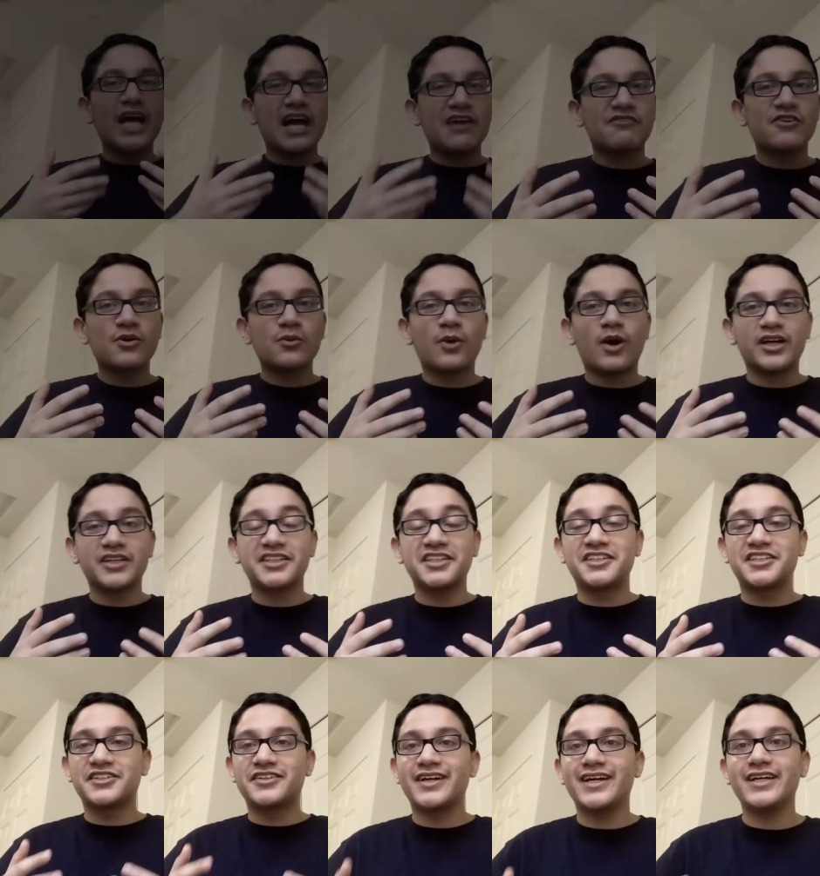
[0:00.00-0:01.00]
ever wanted
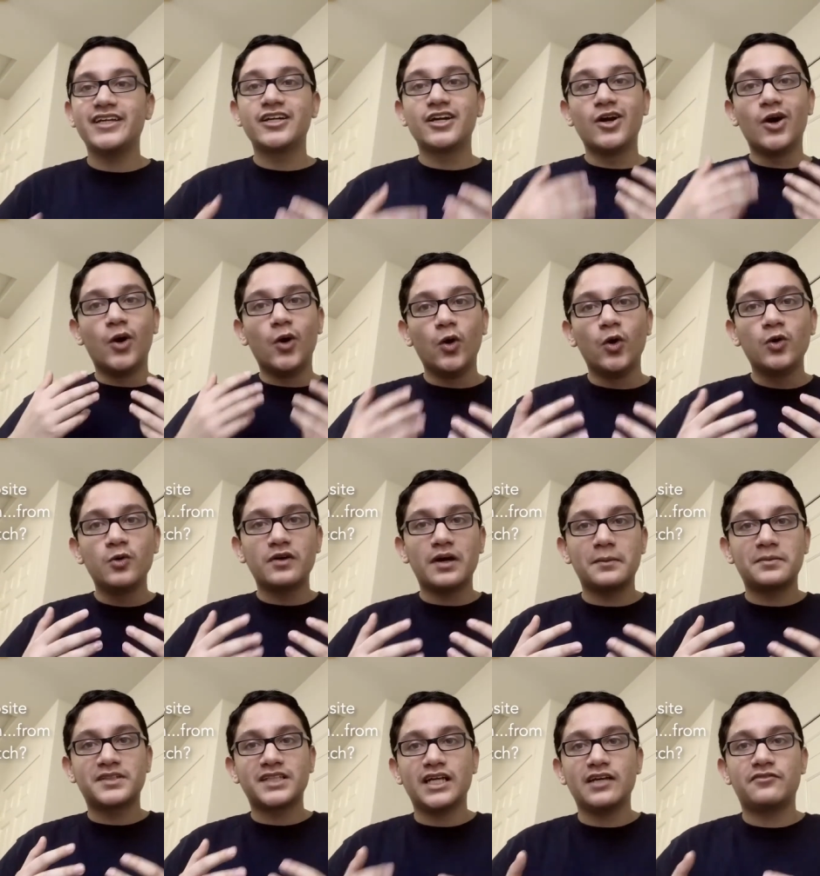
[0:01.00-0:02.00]
to create your own
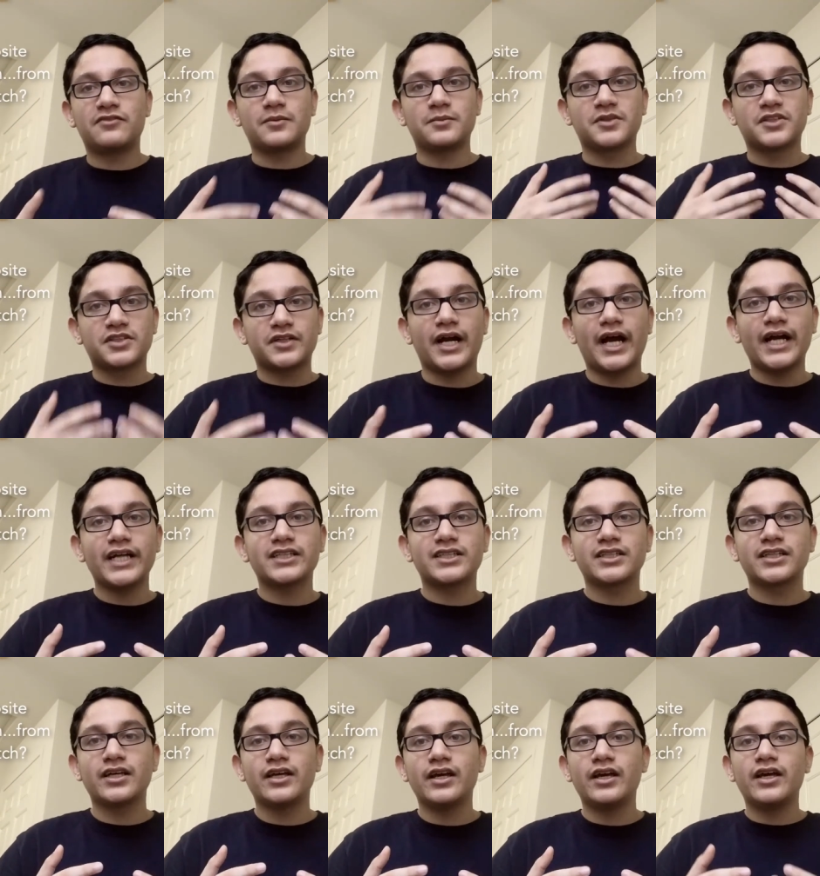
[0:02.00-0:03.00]
website from
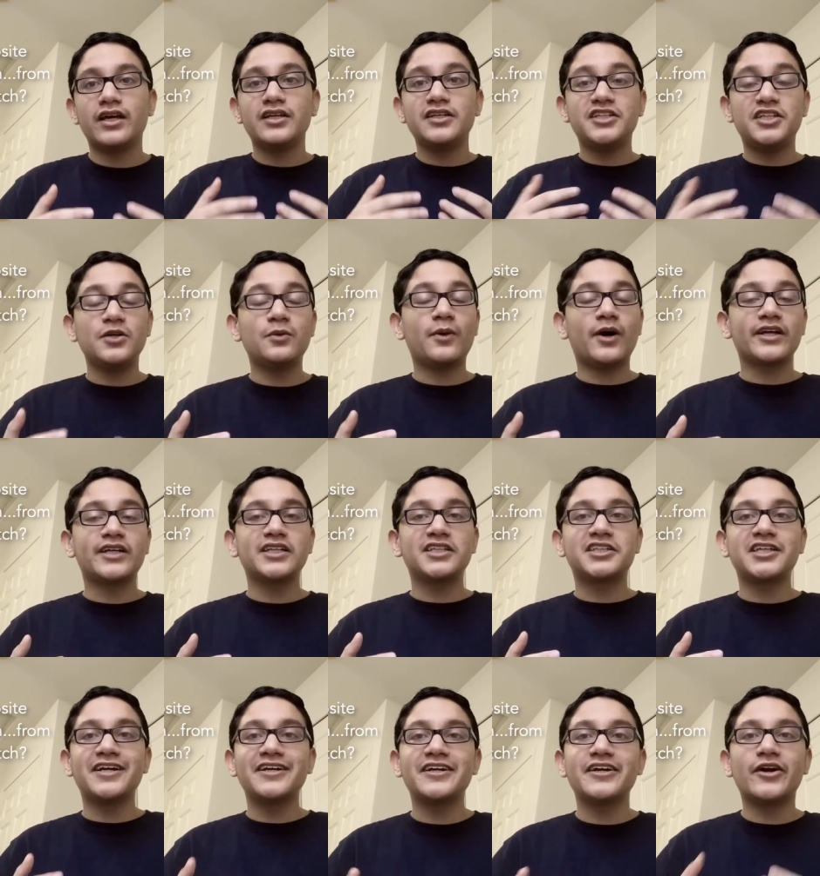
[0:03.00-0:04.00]
scratch? Do you want to
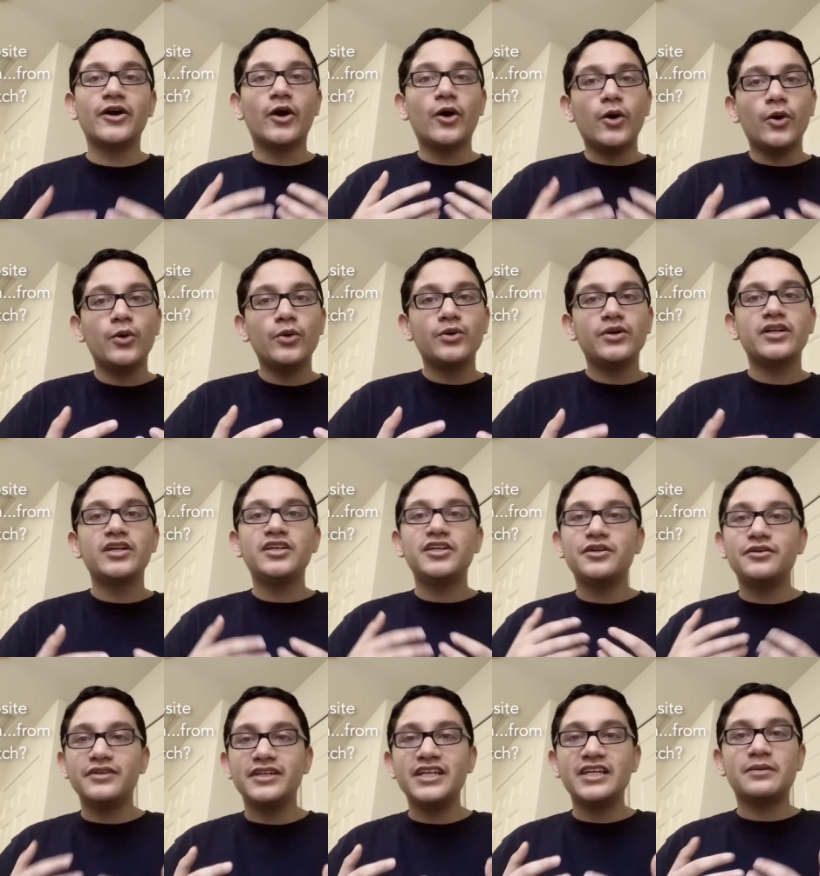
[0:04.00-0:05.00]
share your own
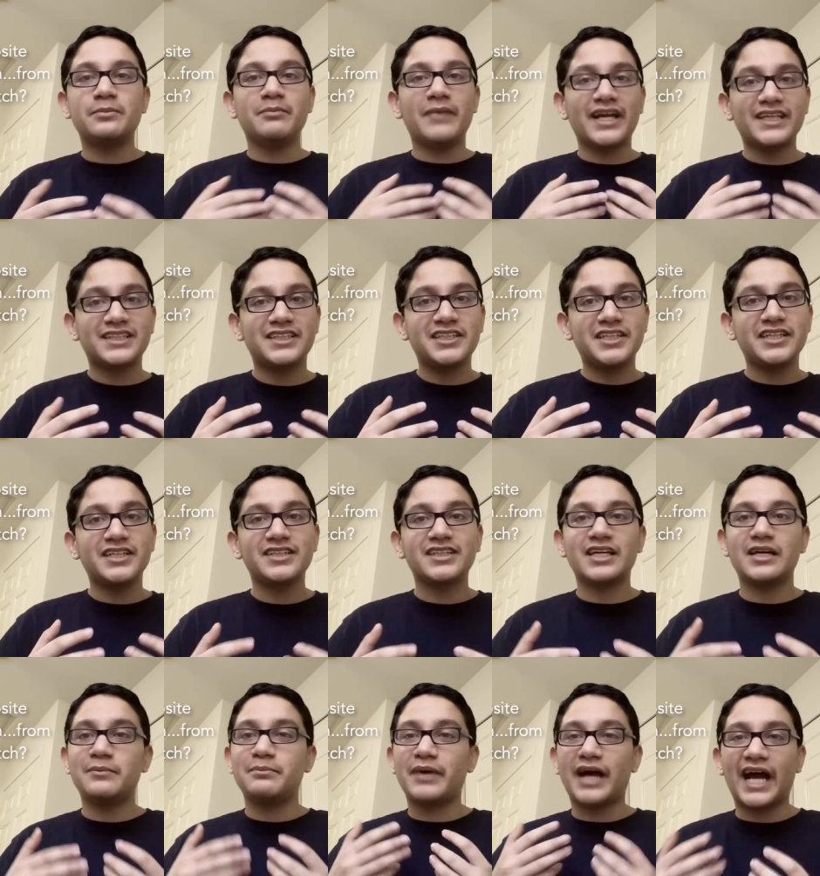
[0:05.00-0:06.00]
unique messages
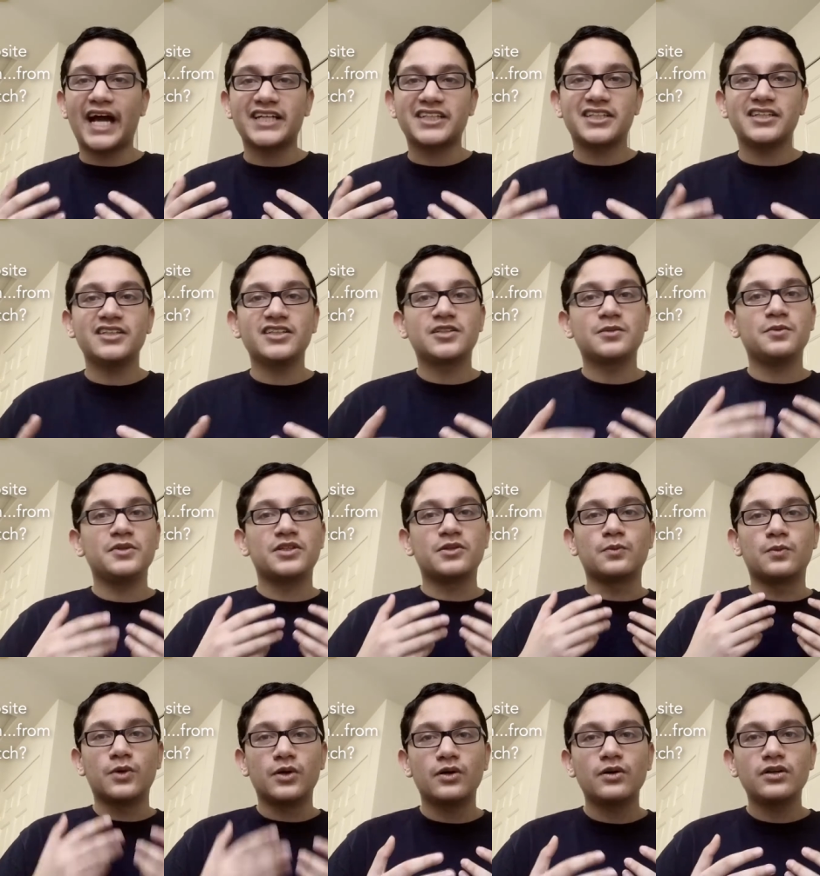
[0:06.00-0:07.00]
and passions with the
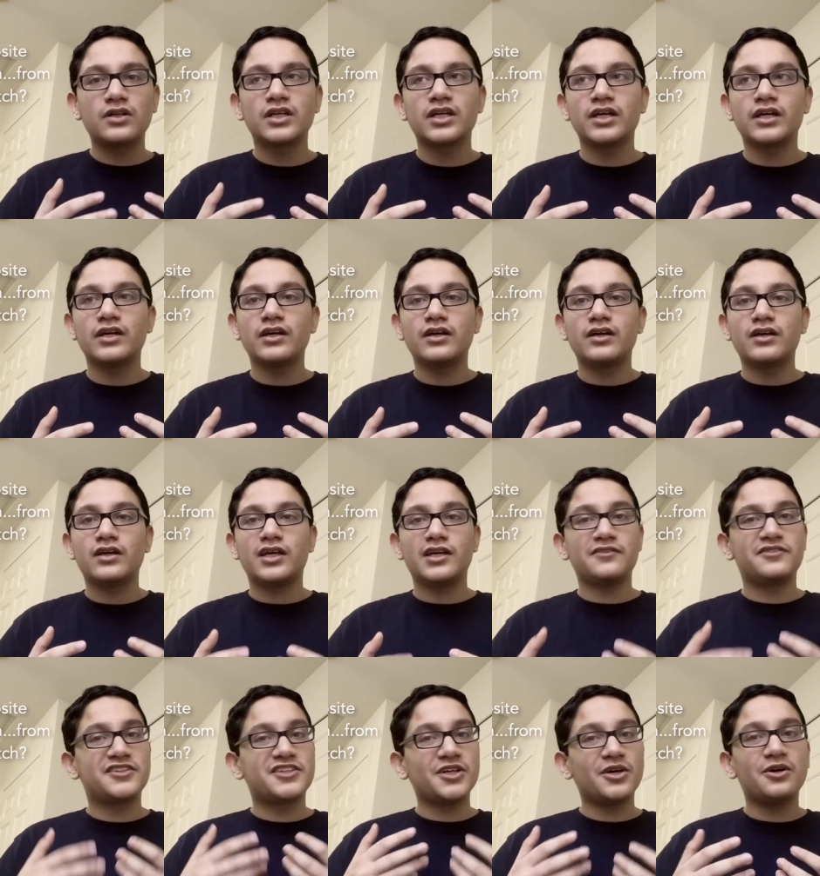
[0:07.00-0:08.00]
world? If
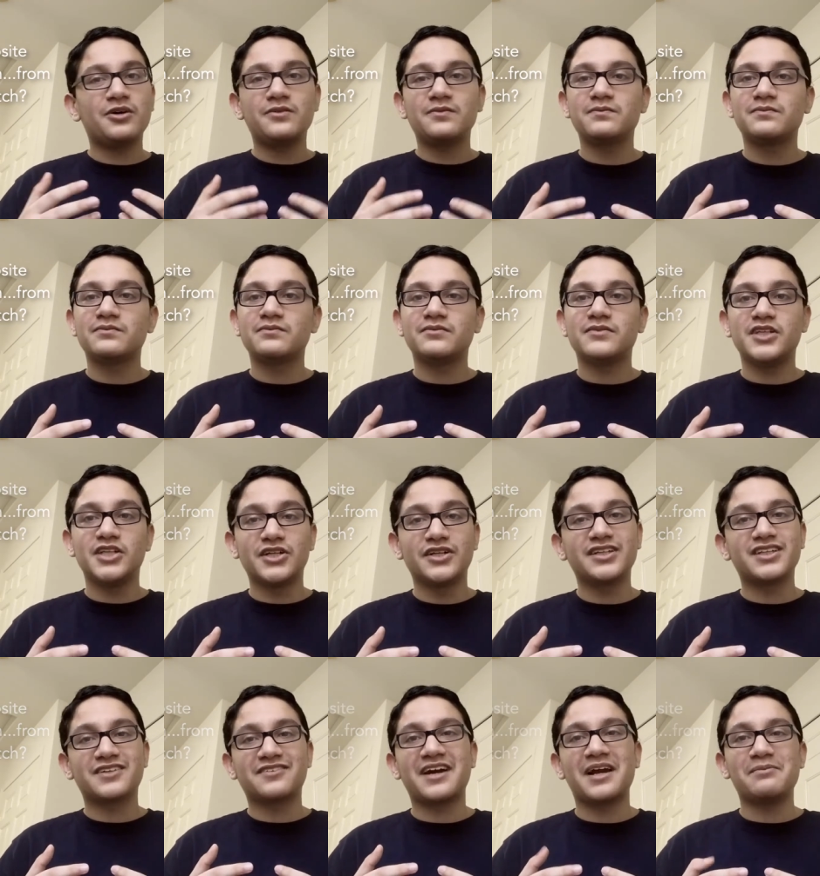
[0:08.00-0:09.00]
so, you're in
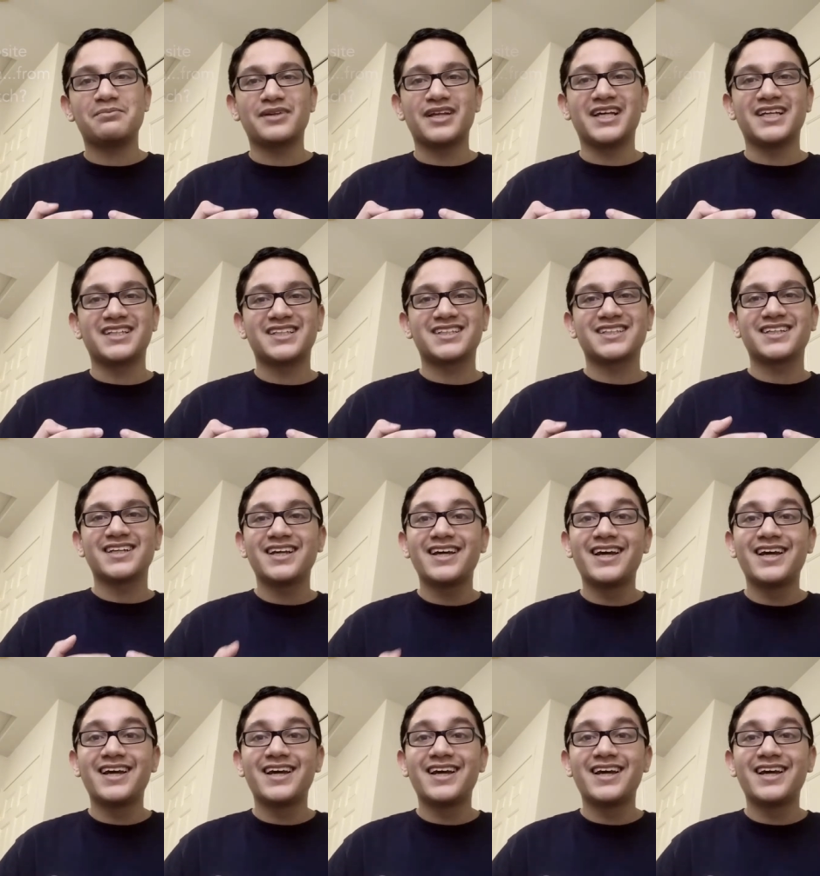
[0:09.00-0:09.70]
the right place.